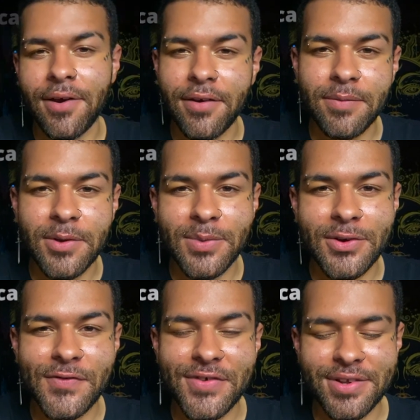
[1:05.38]
All right, my
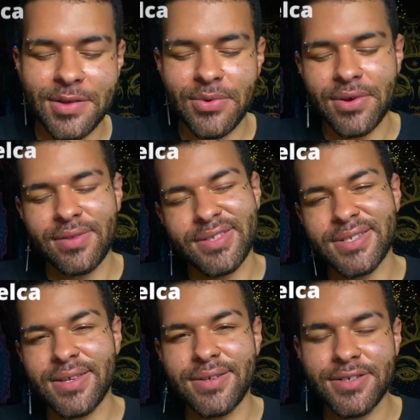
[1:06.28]
beautiful Libra, let's
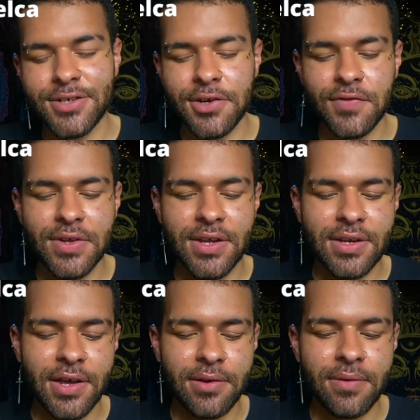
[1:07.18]
get into your reading
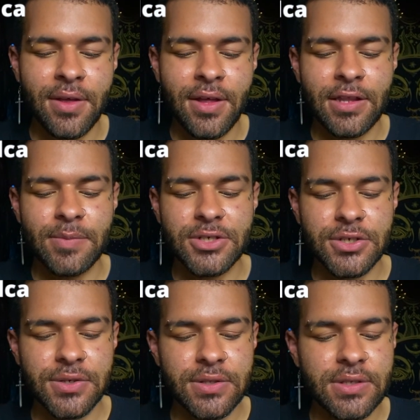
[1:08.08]
now. Let me show
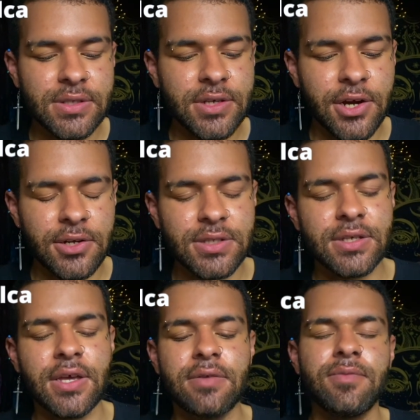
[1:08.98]
you these cards
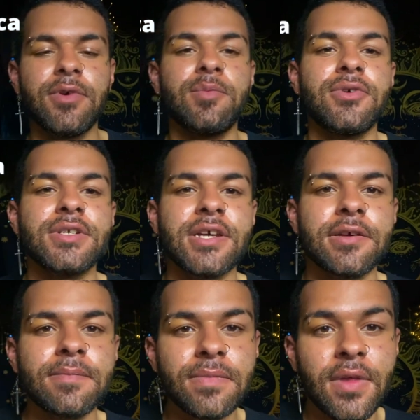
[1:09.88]
again one more
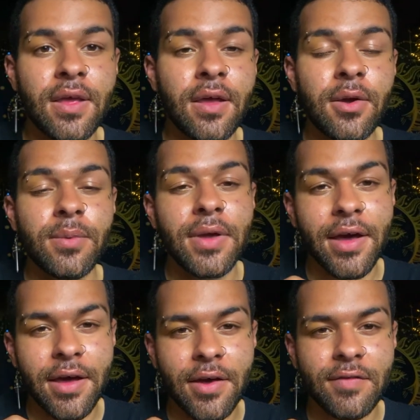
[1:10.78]
time. We
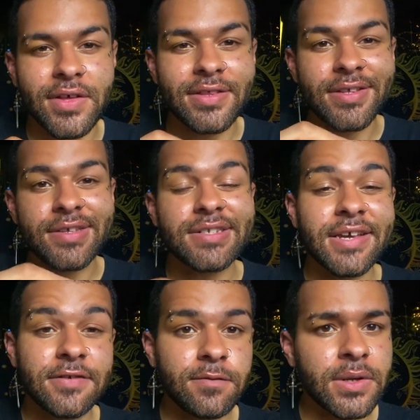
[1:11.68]
have the
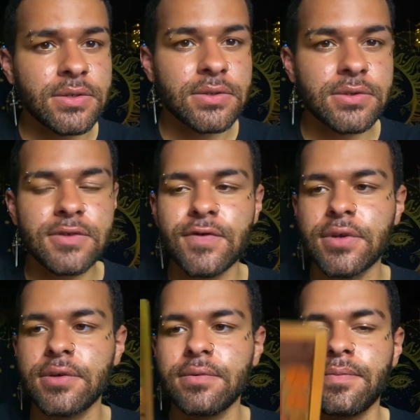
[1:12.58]
Ten of Pentacles for
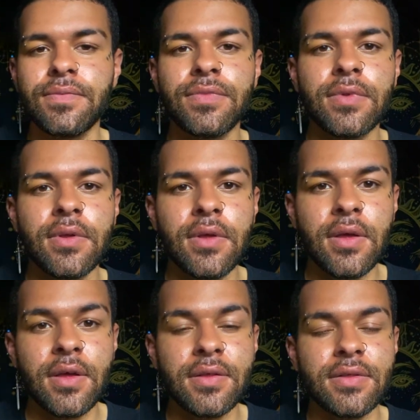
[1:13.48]
you,
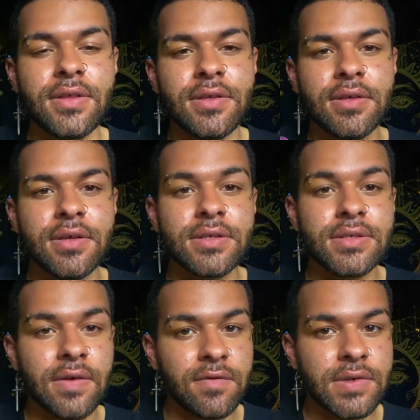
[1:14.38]
the
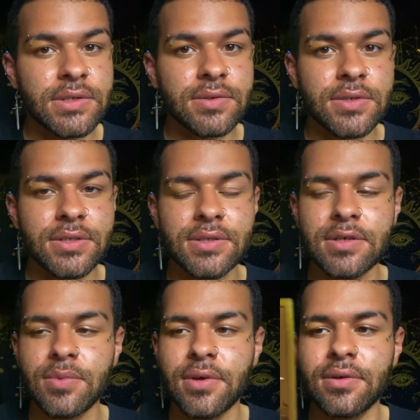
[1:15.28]
Seven of Swords,
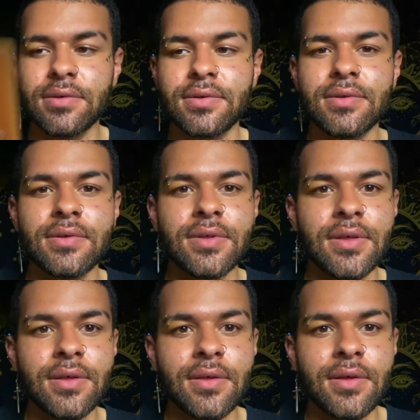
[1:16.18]
Libra,
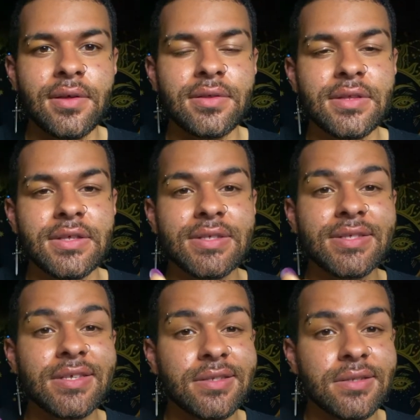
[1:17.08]
the
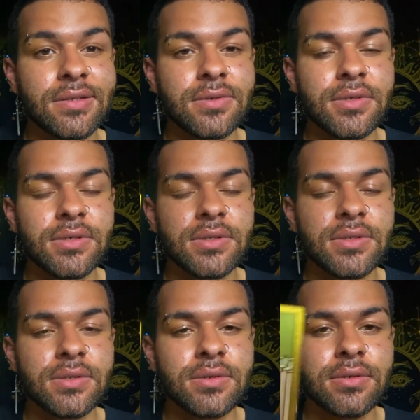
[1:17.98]
Six of Swords,